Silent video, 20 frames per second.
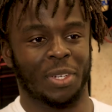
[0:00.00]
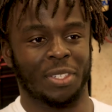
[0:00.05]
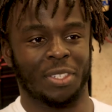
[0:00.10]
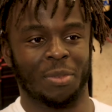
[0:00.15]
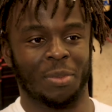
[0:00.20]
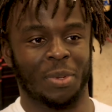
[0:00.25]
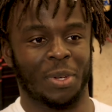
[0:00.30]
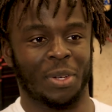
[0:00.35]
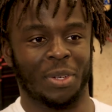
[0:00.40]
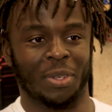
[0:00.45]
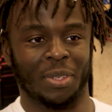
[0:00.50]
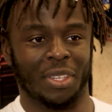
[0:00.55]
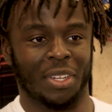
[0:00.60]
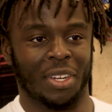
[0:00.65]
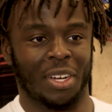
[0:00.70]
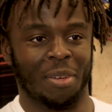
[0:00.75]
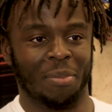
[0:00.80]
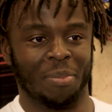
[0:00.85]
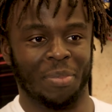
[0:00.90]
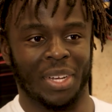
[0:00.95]
wise as well, you
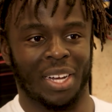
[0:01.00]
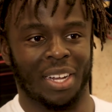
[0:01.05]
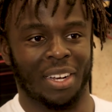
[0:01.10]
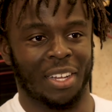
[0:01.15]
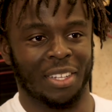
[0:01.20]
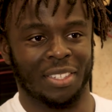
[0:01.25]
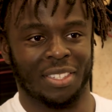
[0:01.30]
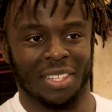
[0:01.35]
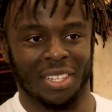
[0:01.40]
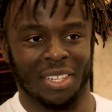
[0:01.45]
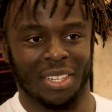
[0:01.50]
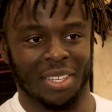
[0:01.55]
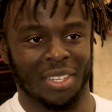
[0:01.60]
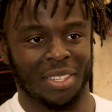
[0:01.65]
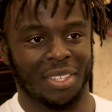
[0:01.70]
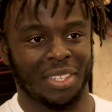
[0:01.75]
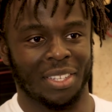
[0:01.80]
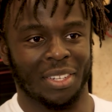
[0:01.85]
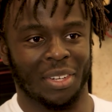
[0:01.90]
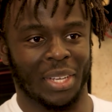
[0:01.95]
know, I like
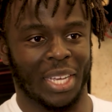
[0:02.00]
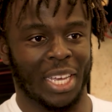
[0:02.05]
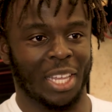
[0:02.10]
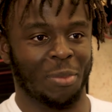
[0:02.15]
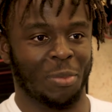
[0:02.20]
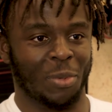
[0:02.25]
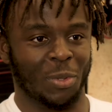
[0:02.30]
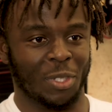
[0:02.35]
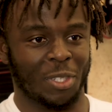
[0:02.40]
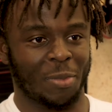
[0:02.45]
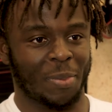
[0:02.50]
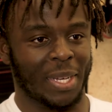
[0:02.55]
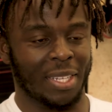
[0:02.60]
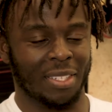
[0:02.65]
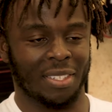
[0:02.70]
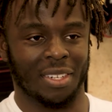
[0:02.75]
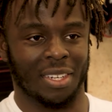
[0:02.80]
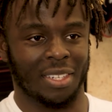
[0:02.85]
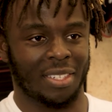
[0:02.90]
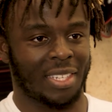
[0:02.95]
to, you know, get the ball in
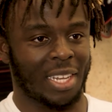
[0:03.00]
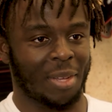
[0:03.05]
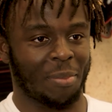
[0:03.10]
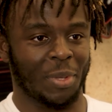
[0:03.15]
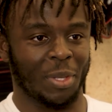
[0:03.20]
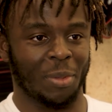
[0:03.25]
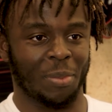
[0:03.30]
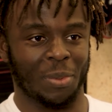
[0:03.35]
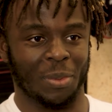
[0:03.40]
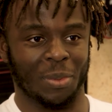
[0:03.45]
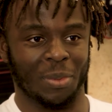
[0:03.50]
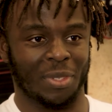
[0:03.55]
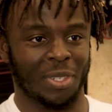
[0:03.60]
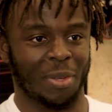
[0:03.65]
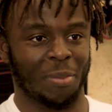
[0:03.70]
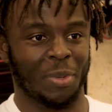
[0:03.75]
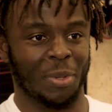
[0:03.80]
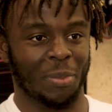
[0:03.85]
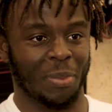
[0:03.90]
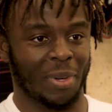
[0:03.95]
space and like step people, and
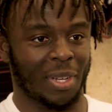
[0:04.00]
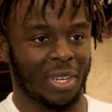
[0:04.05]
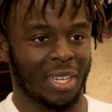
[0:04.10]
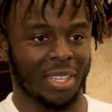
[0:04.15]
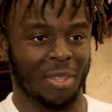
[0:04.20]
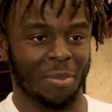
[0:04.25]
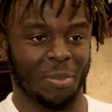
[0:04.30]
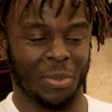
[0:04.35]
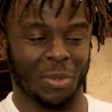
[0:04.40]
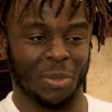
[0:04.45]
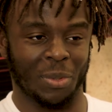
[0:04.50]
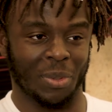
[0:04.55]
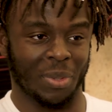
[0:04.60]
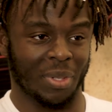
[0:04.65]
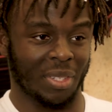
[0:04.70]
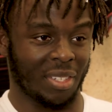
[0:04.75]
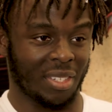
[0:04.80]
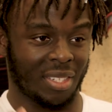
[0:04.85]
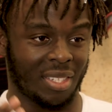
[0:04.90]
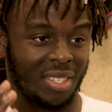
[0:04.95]
some people like the ball
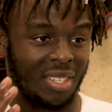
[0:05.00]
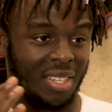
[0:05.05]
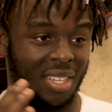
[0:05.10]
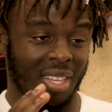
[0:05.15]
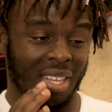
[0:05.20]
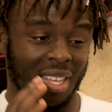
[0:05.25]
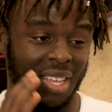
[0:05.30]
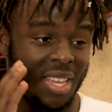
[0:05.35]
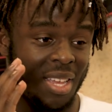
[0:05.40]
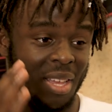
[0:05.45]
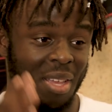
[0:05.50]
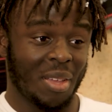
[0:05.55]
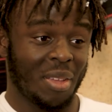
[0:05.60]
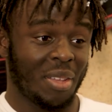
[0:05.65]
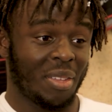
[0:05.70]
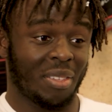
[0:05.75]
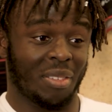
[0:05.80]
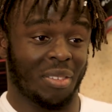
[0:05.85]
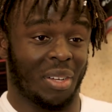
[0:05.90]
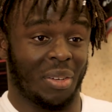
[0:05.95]
and just,
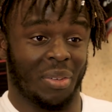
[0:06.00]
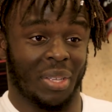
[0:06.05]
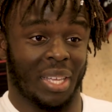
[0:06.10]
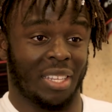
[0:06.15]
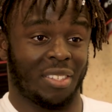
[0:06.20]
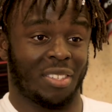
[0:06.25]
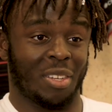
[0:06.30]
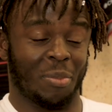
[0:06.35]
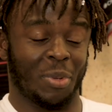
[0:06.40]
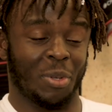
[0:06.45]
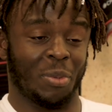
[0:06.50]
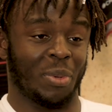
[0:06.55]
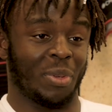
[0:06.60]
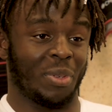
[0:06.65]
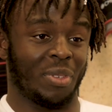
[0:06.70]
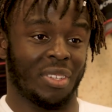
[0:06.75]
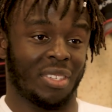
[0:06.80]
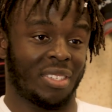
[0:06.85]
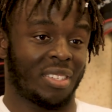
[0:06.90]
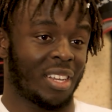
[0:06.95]
well, yeah, some people
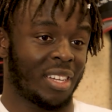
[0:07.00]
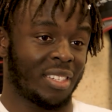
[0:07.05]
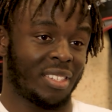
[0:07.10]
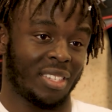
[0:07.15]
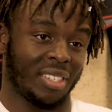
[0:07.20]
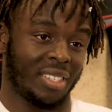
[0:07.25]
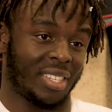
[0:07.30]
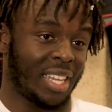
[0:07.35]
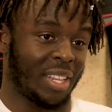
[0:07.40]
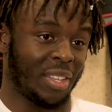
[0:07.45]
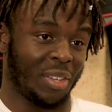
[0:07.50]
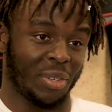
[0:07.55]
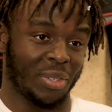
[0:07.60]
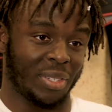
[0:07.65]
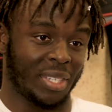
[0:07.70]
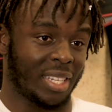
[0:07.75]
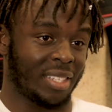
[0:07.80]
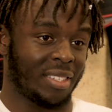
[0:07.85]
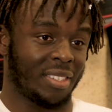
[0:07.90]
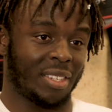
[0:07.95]
just like to take the
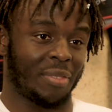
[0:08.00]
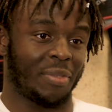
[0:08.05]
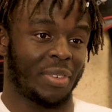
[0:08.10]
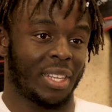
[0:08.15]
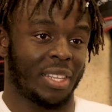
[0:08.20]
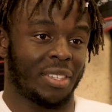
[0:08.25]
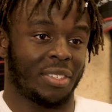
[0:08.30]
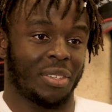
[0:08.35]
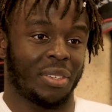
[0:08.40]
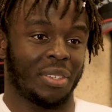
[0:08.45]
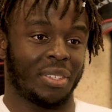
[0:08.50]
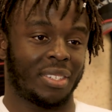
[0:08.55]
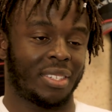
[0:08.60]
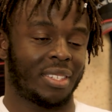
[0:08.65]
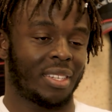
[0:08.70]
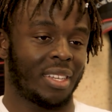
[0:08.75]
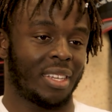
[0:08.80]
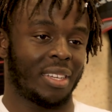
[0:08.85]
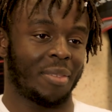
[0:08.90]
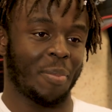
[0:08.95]
contacts and stuff like that. So
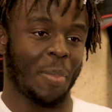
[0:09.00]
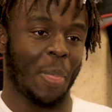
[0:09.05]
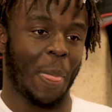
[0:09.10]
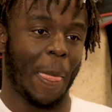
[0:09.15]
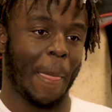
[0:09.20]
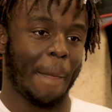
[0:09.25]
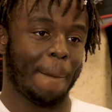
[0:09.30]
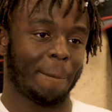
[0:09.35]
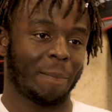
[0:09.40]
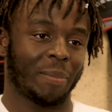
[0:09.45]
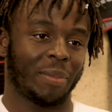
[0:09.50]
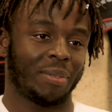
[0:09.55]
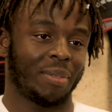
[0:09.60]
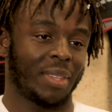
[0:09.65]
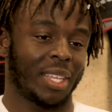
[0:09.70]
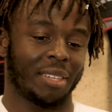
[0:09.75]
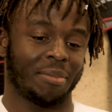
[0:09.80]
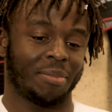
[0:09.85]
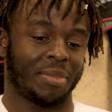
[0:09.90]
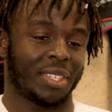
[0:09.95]
it's,
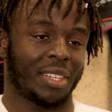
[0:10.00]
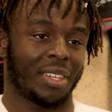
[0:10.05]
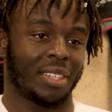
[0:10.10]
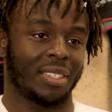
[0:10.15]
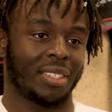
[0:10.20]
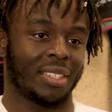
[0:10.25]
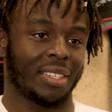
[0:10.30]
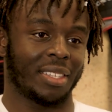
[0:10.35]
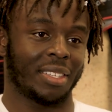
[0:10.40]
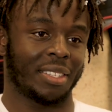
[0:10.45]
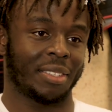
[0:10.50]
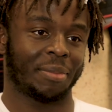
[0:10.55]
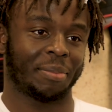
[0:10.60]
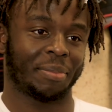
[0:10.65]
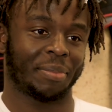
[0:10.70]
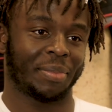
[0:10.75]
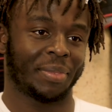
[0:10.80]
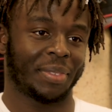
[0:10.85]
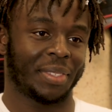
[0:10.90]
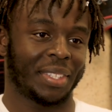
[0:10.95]
it's hard to,
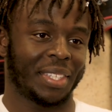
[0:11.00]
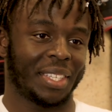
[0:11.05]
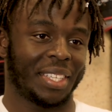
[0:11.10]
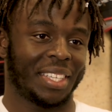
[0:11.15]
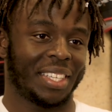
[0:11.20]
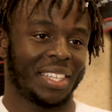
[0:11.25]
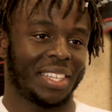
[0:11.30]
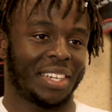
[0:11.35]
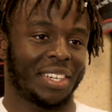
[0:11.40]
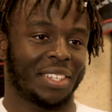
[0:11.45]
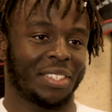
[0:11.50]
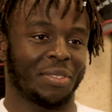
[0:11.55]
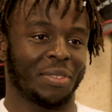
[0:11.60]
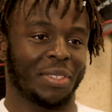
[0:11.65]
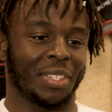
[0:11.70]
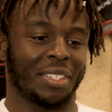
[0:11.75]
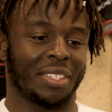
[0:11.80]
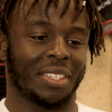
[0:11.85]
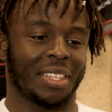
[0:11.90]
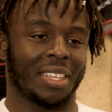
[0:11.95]
hard to
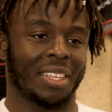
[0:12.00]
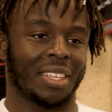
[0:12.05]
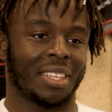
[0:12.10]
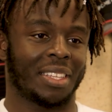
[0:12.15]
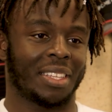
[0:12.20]
really say.